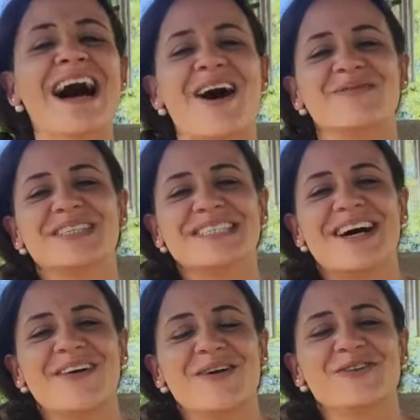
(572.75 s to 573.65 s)
I'm just
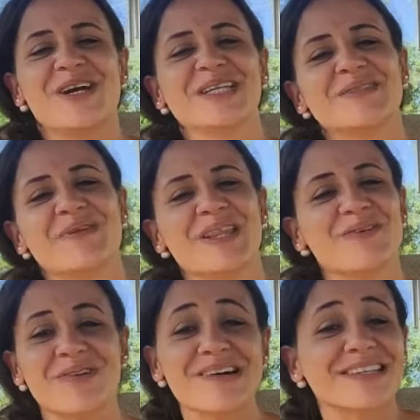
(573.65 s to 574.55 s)
out here trying to spread the
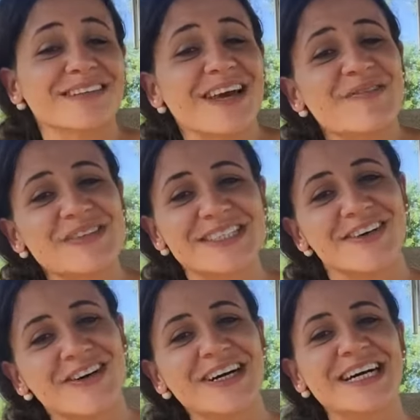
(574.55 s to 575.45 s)
word that life is
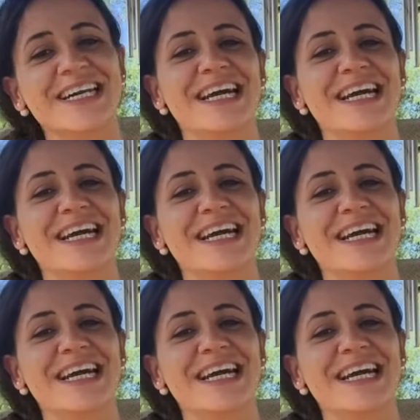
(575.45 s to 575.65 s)
good,